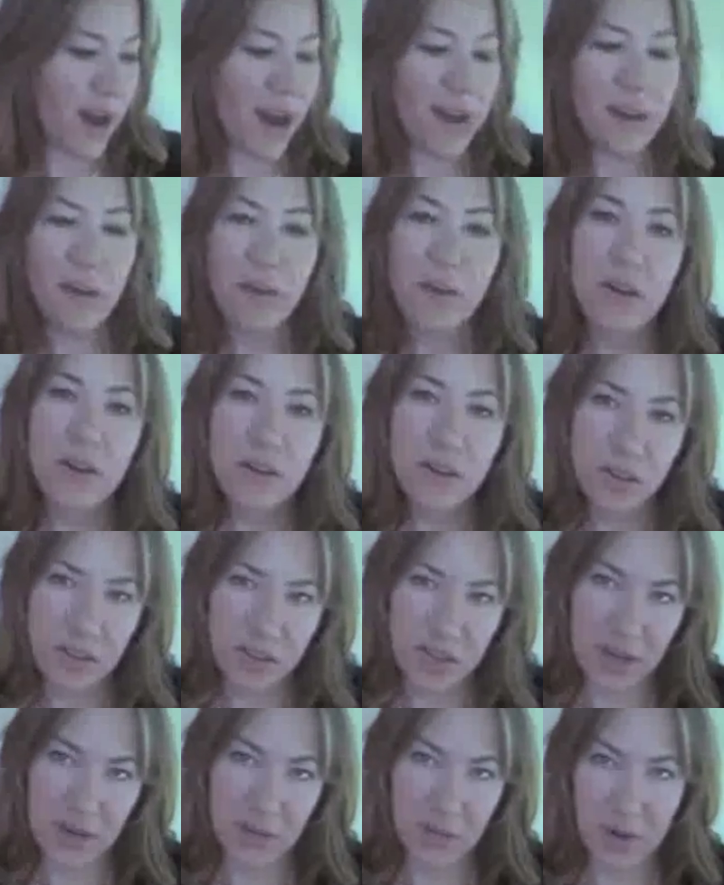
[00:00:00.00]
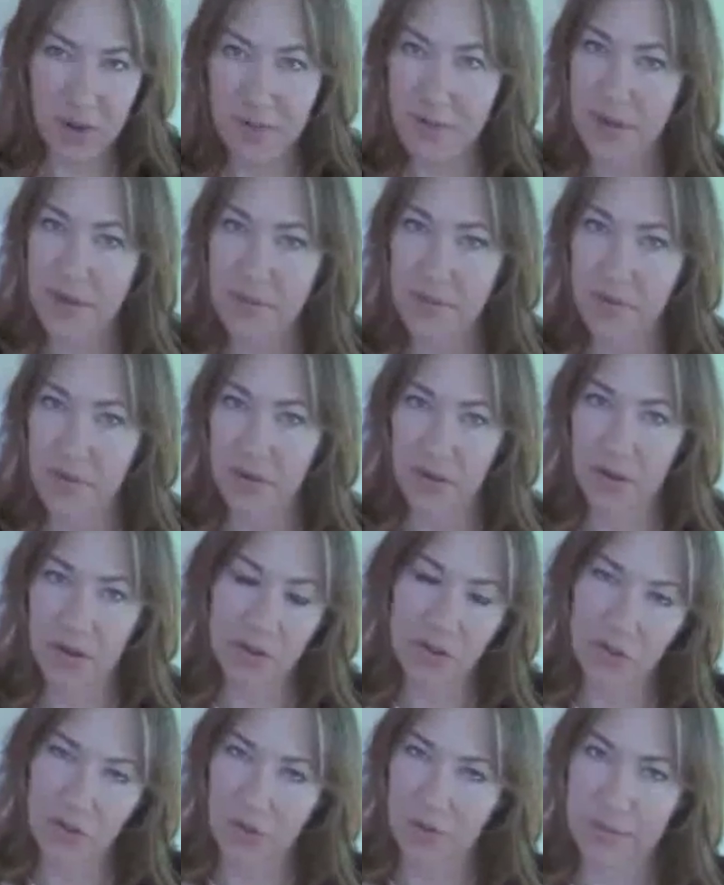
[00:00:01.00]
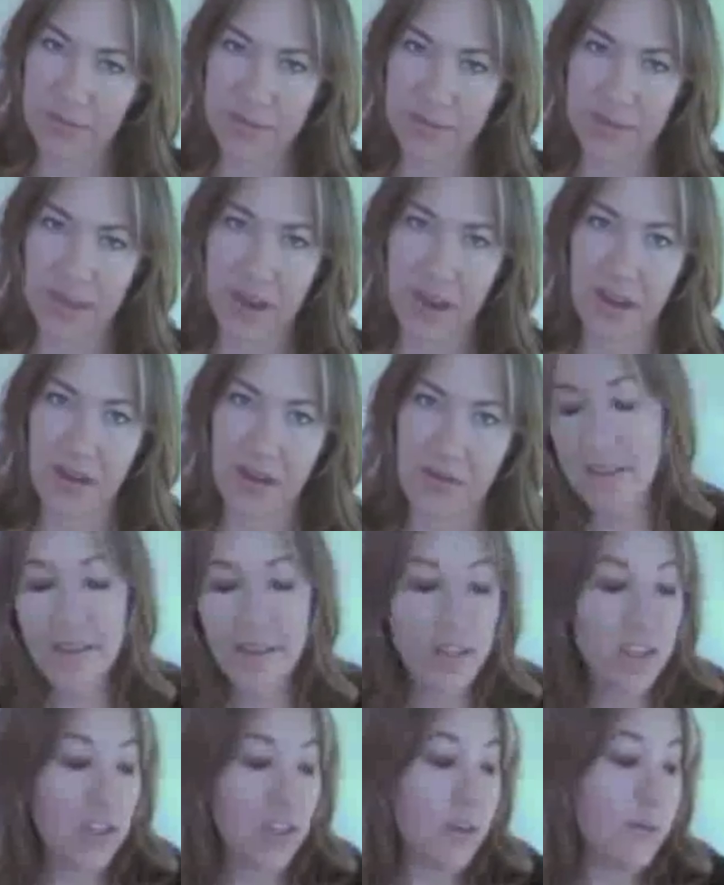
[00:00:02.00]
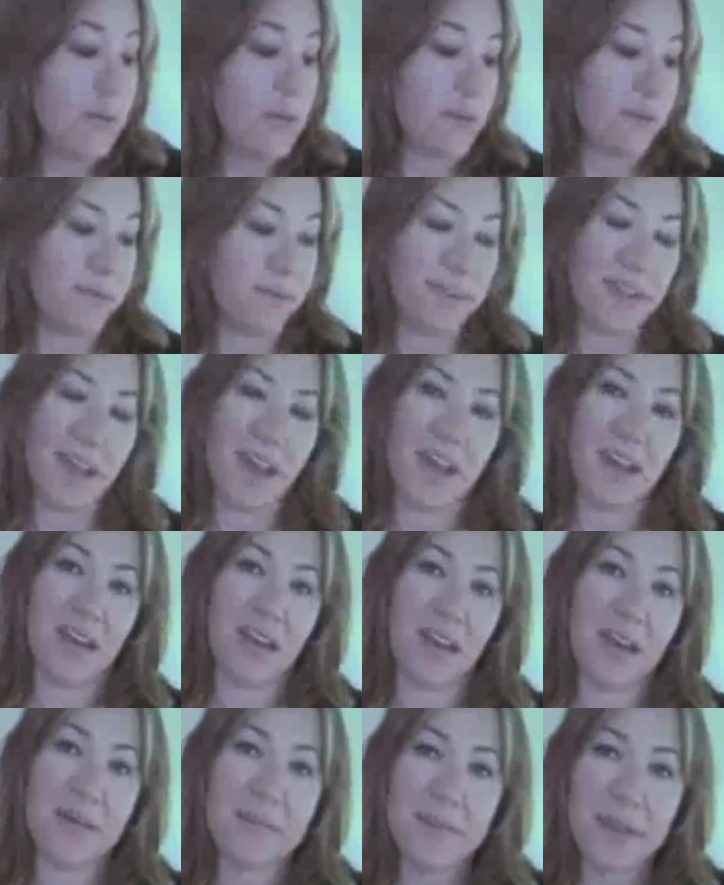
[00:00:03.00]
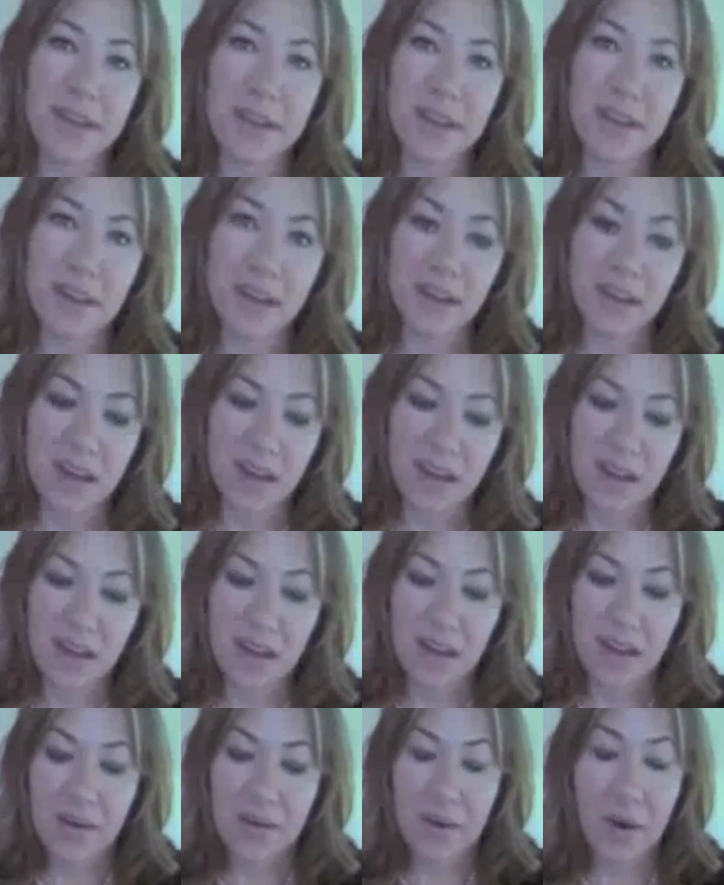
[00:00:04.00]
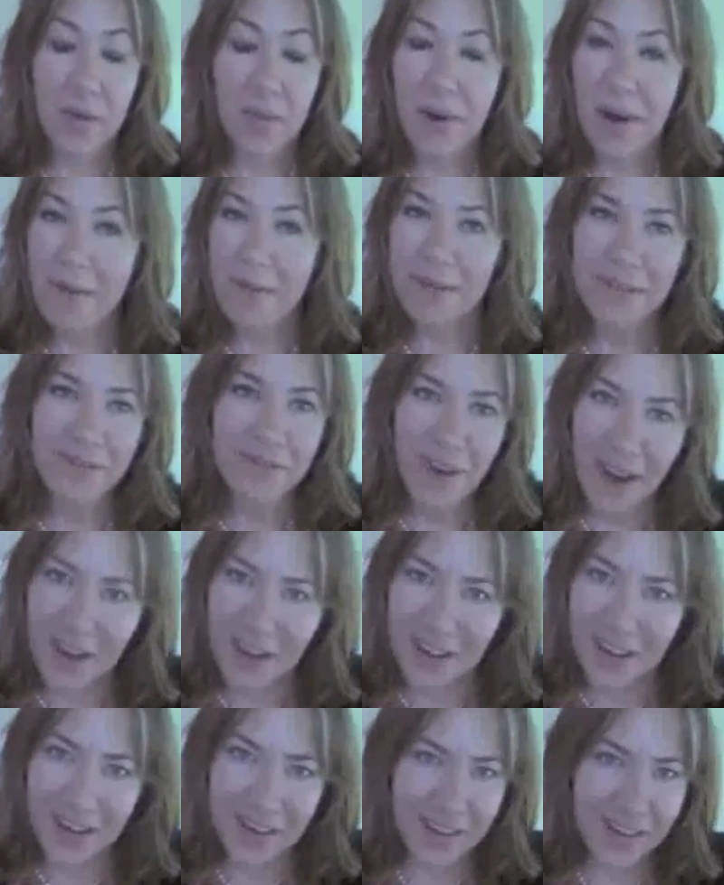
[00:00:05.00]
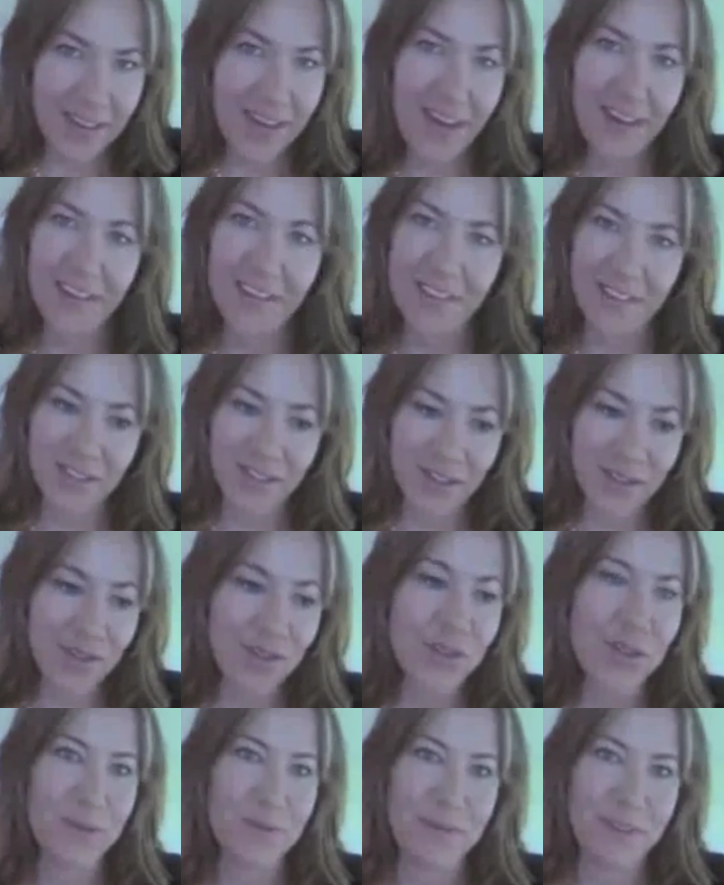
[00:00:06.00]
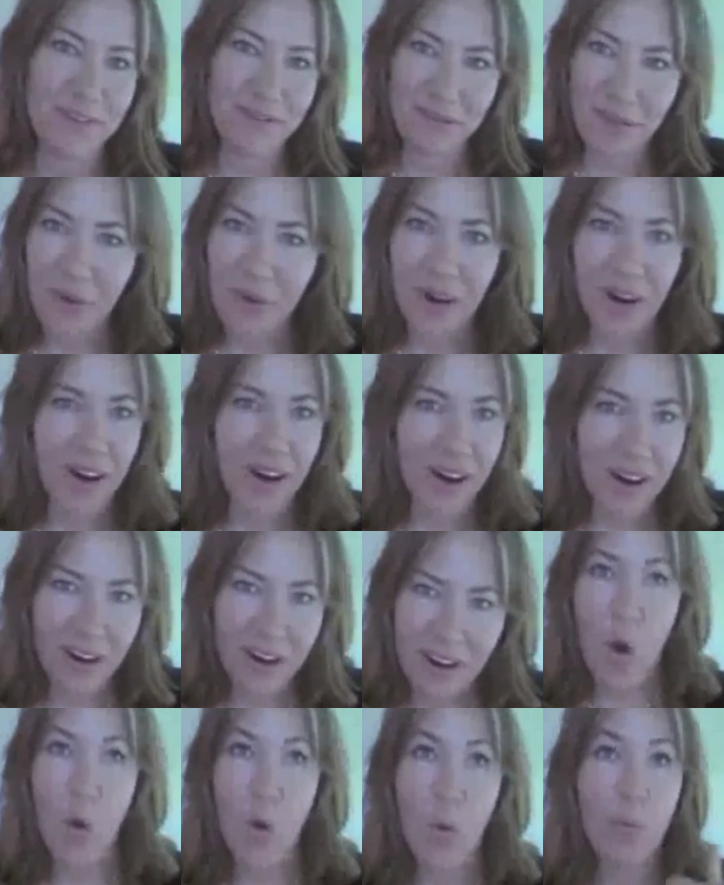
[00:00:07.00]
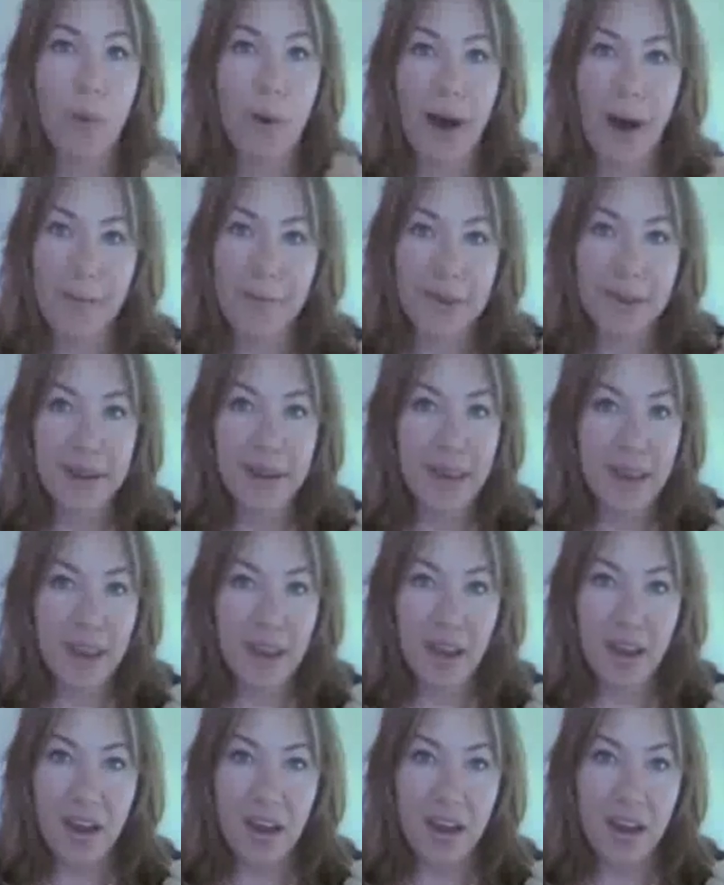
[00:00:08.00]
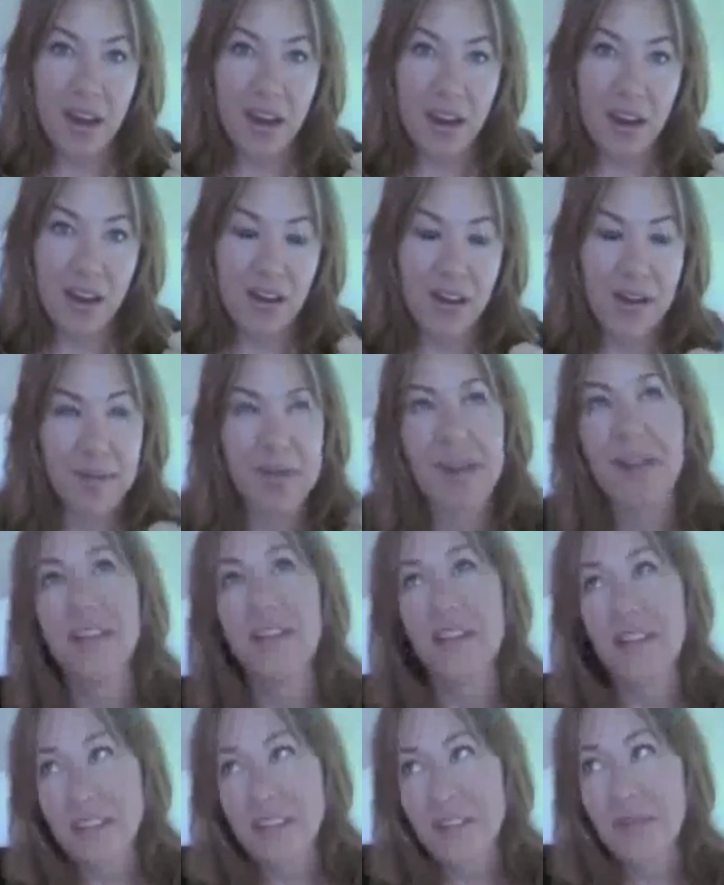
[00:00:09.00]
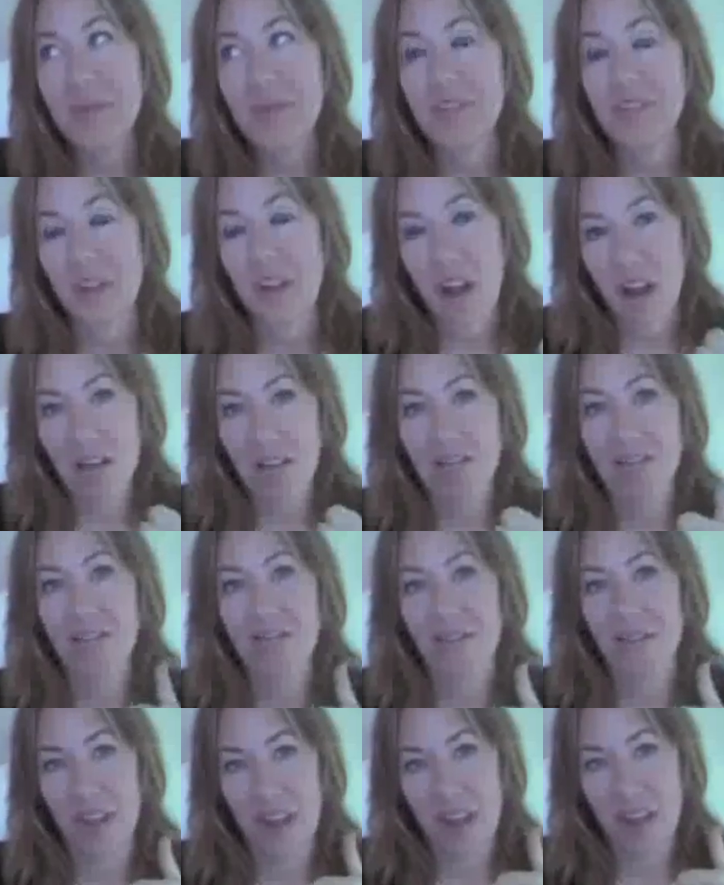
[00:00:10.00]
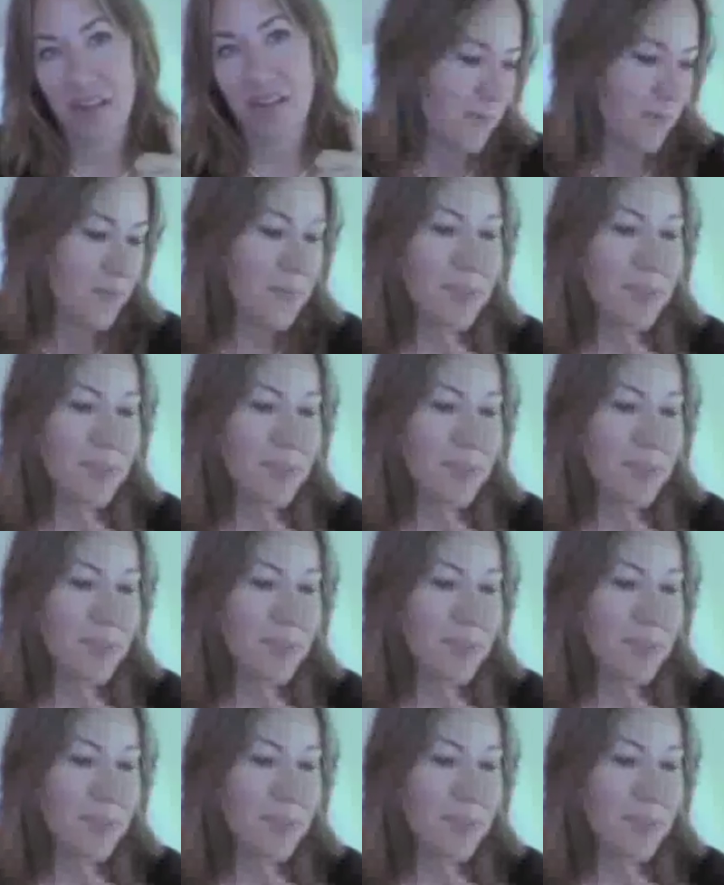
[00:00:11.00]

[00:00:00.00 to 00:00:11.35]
I don't understand why people are so upset. They shouldn't be upset. I mean, Obama's violated the Constitution before. Obamacare, at least he went to Congress for that.